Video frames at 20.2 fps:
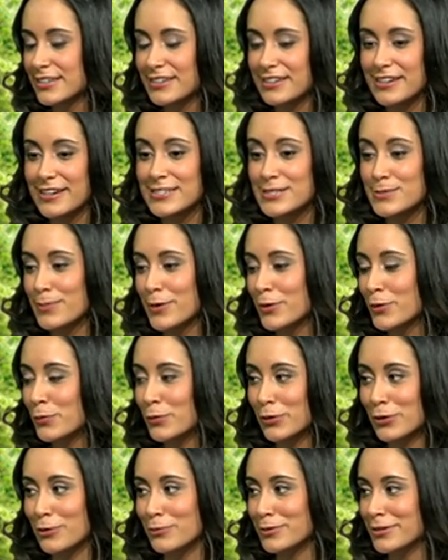it's been a
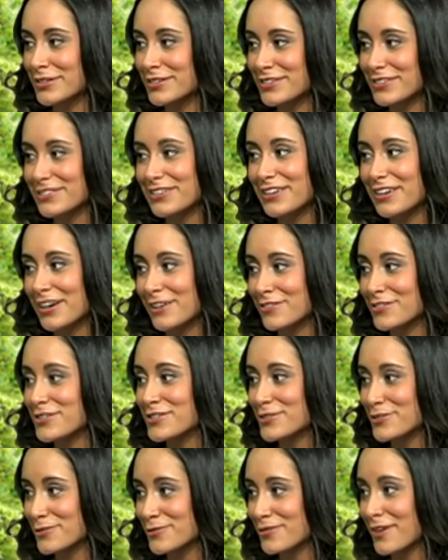whirlwind of
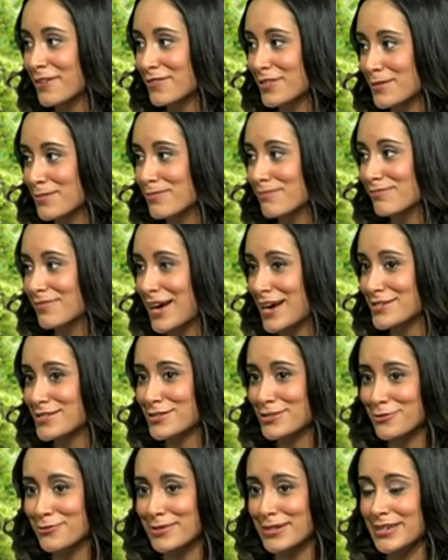the last
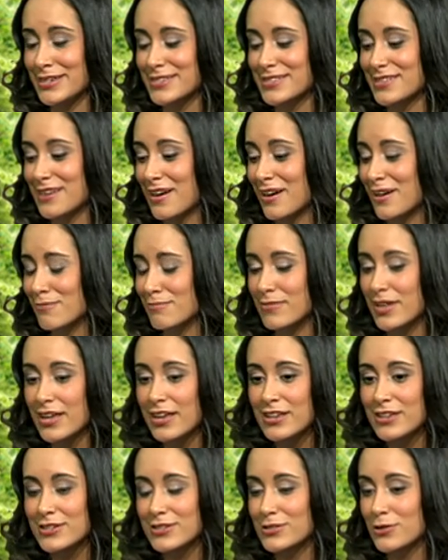2 weeks.
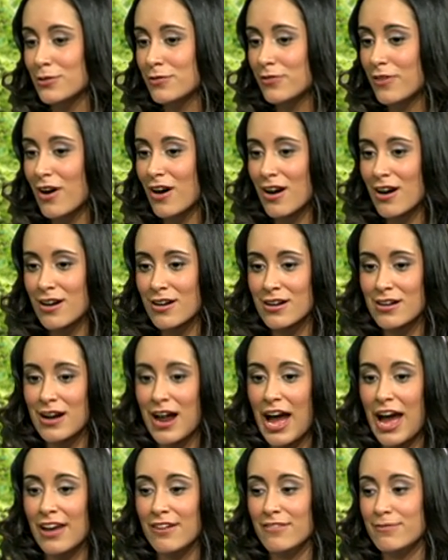So far,
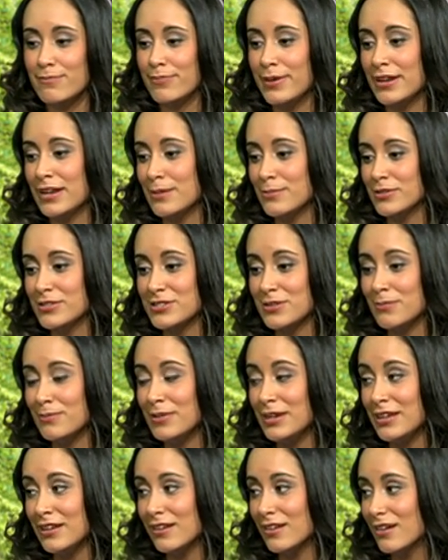I've been able to
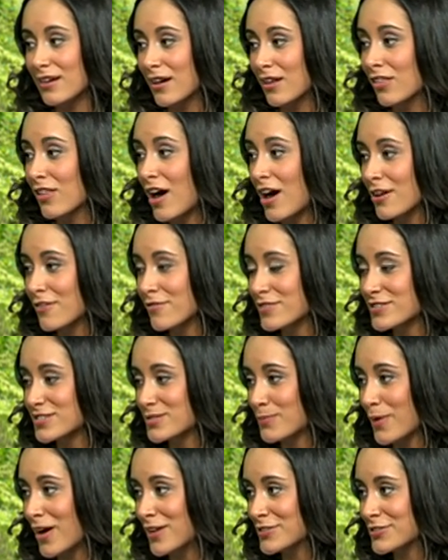meet a lot of the
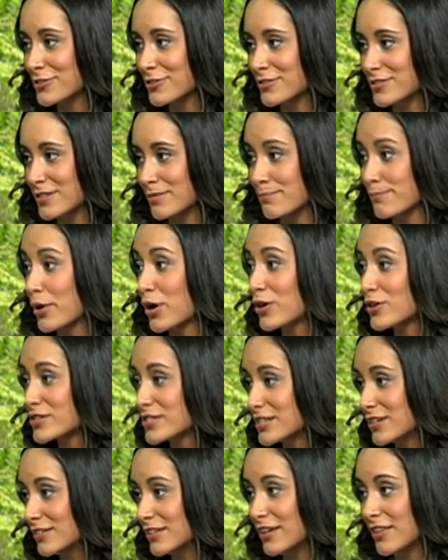sponsors and
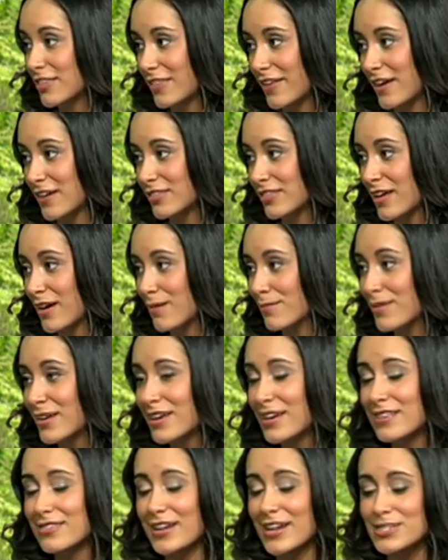personally thank them.
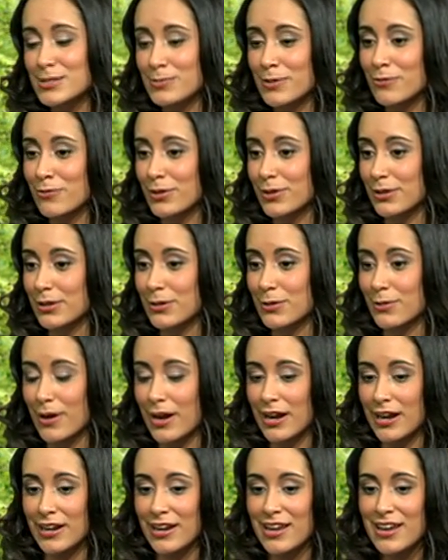That's been really
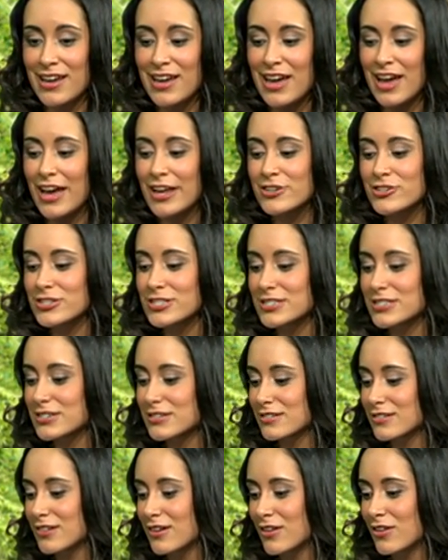great. And just
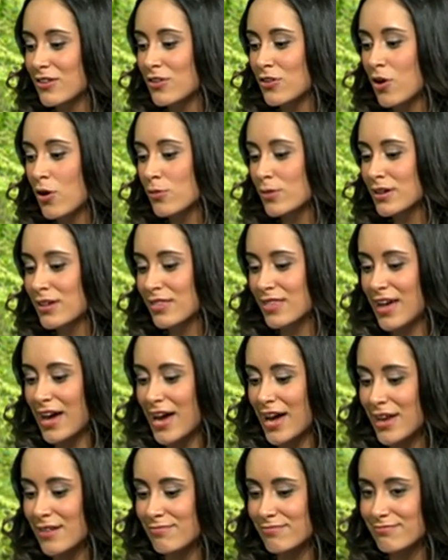knowing
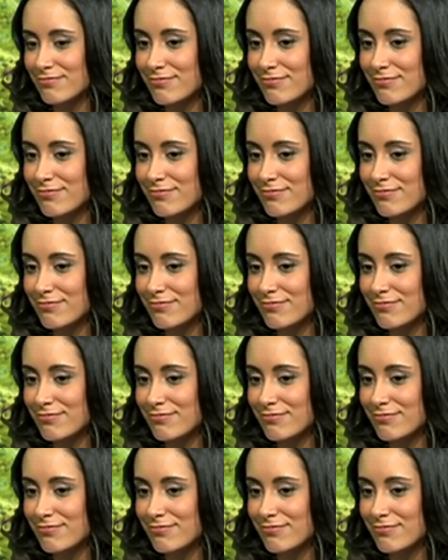that